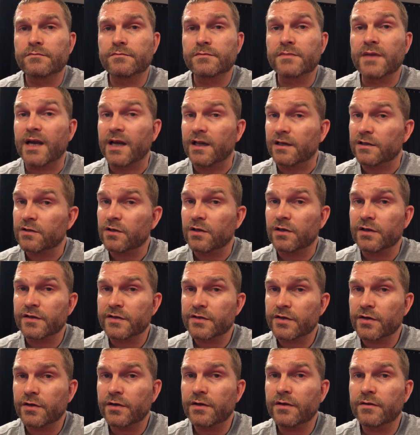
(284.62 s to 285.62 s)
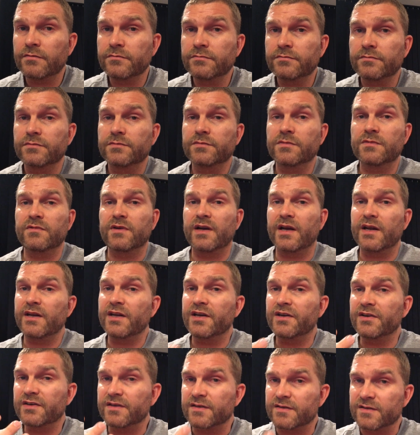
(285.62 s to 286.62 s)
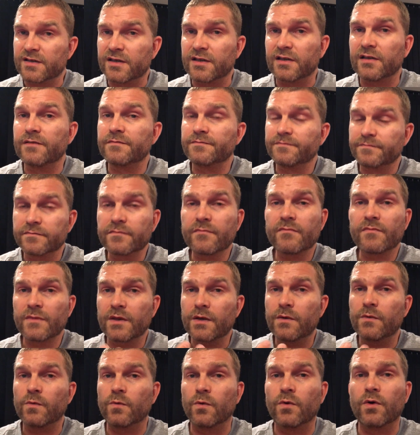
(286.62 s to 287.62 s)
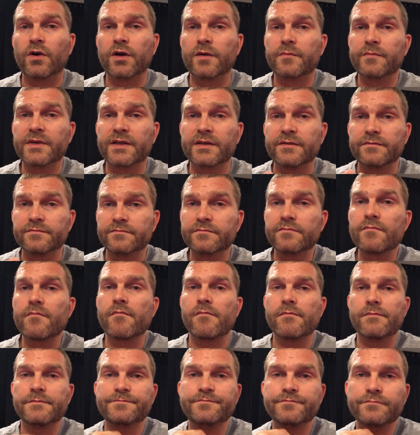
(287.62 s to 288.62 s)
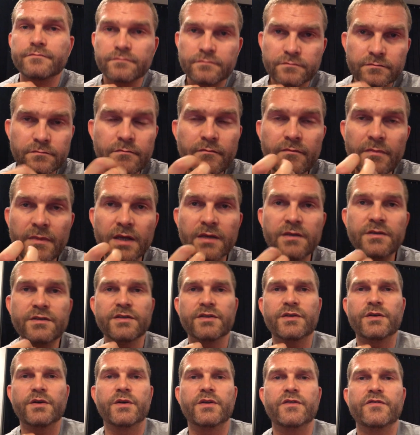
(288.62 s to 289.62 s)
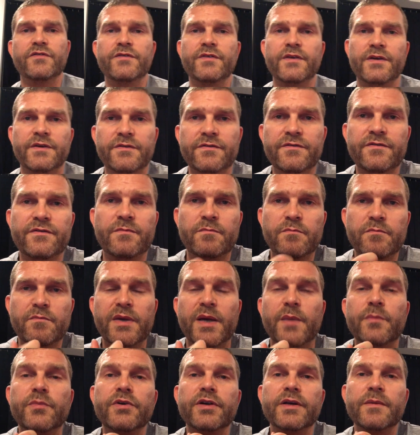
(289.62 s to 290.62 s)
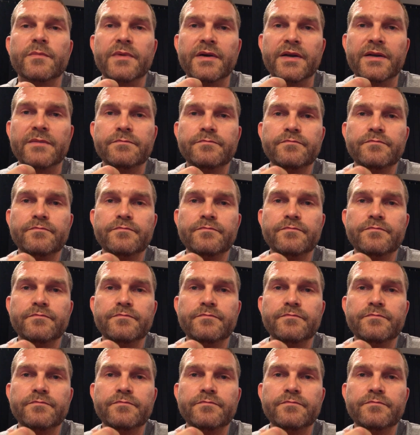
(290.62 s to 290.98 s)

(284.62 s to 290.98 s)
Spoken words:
Alcohol is good. Right here it's still warm and sort of peppery, but